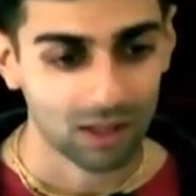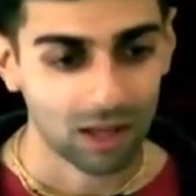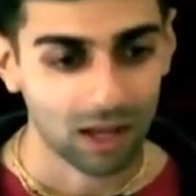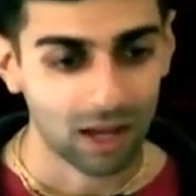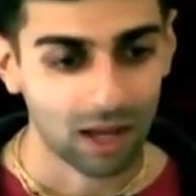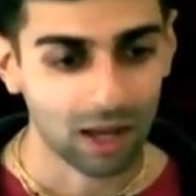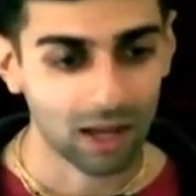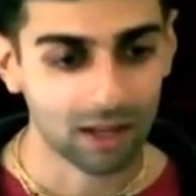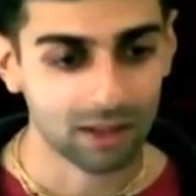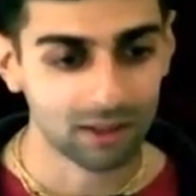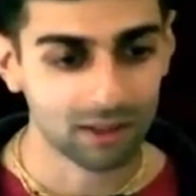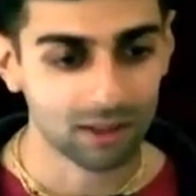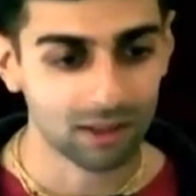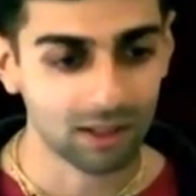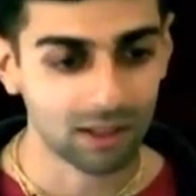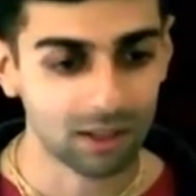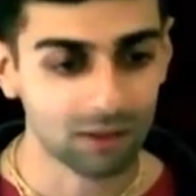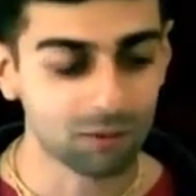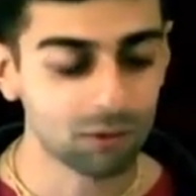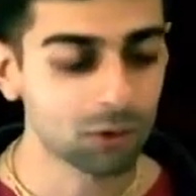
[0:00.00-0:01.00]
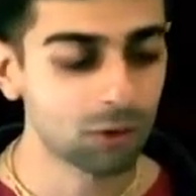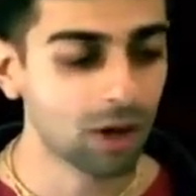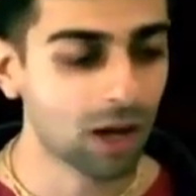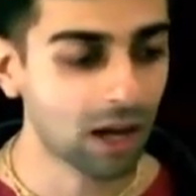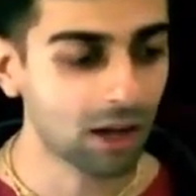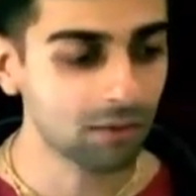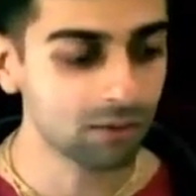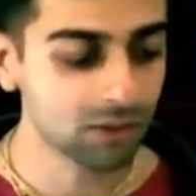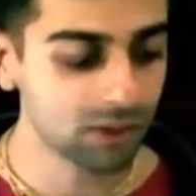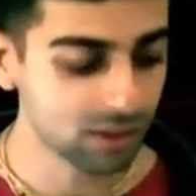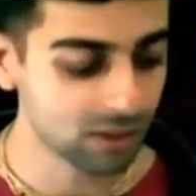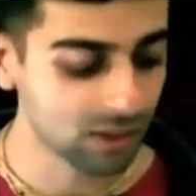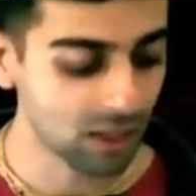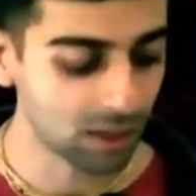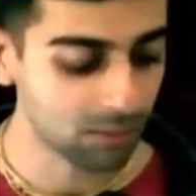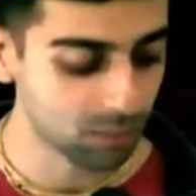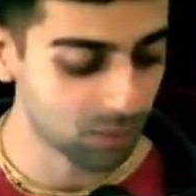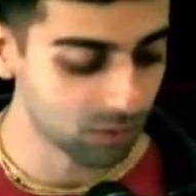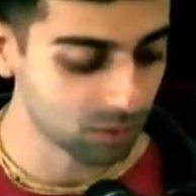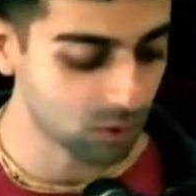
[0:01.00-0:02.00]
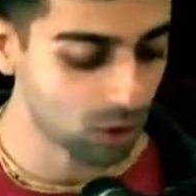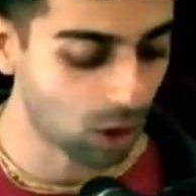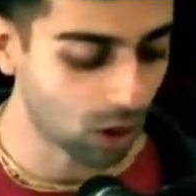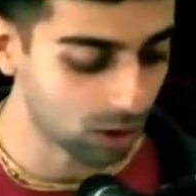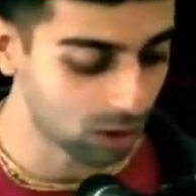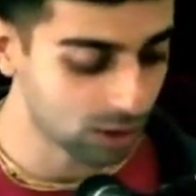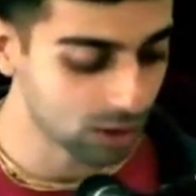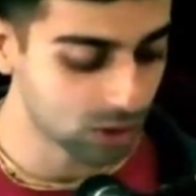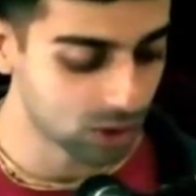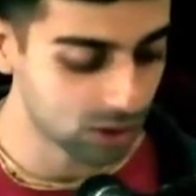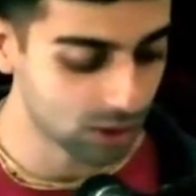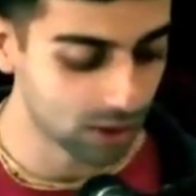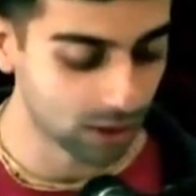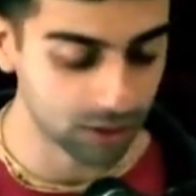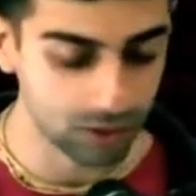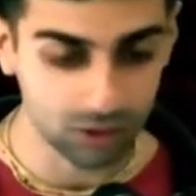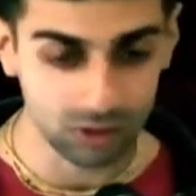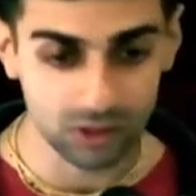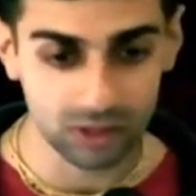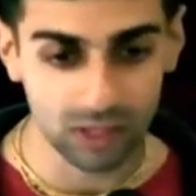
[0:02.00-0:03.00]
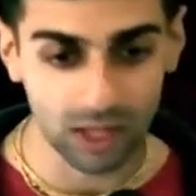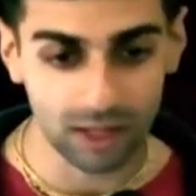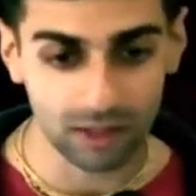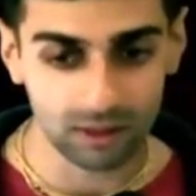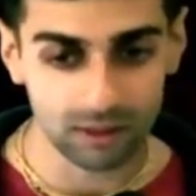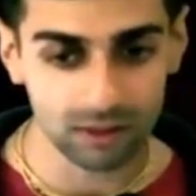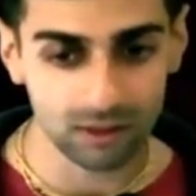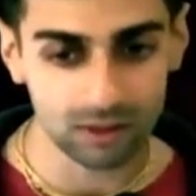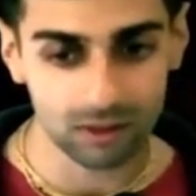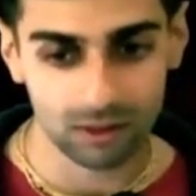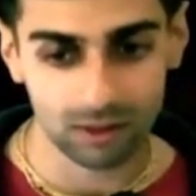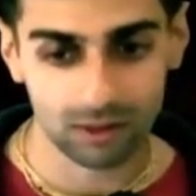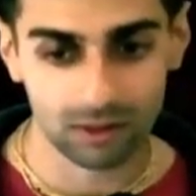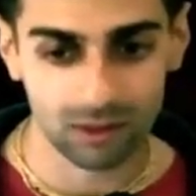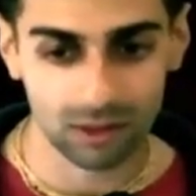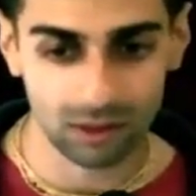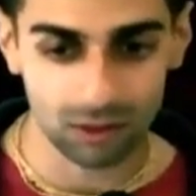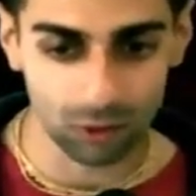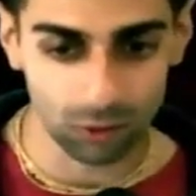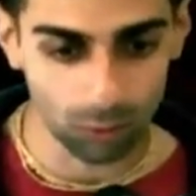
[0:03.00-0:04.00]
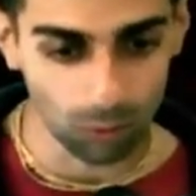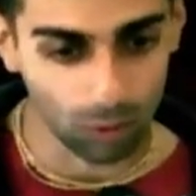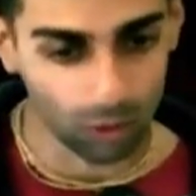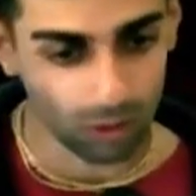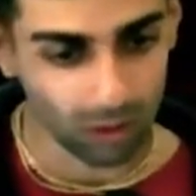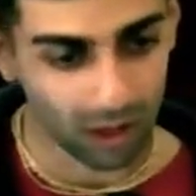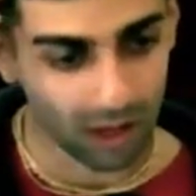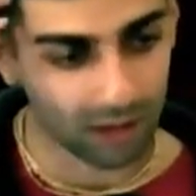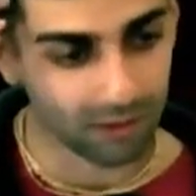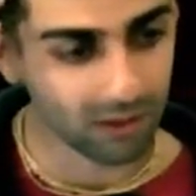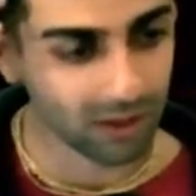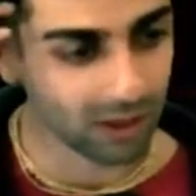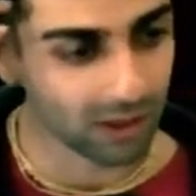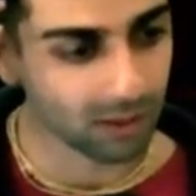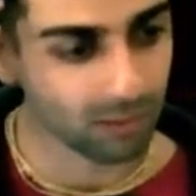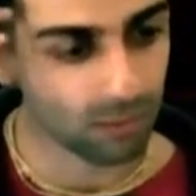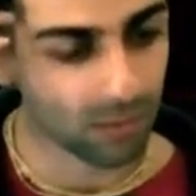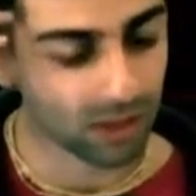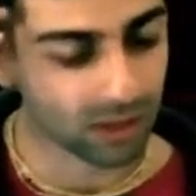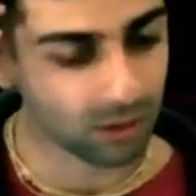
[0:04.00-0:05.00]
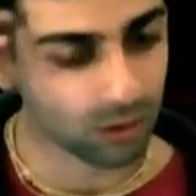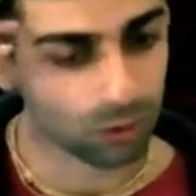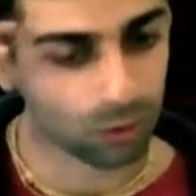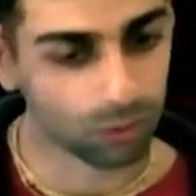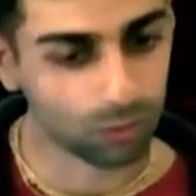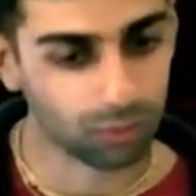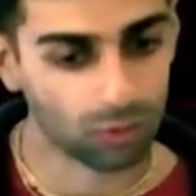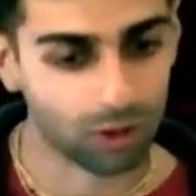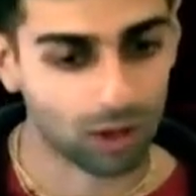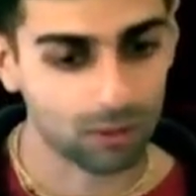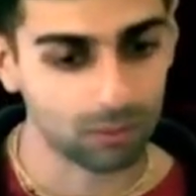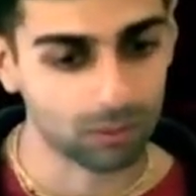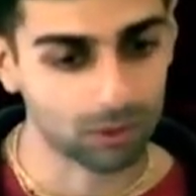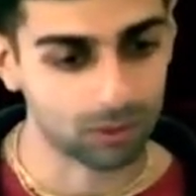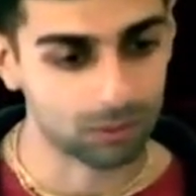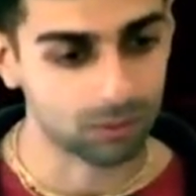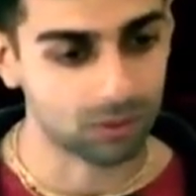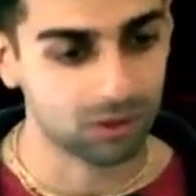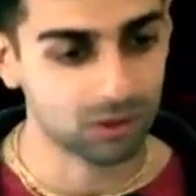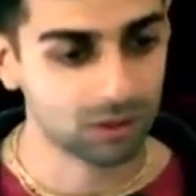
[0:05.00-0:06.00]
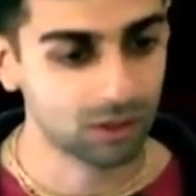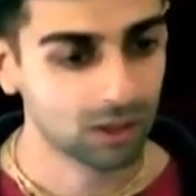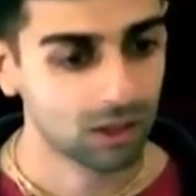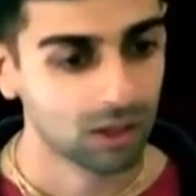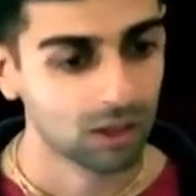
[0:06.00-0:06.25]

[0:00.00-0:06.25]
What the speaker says: And if you have this type of knowledge and understanding, then you won't have any mental problems.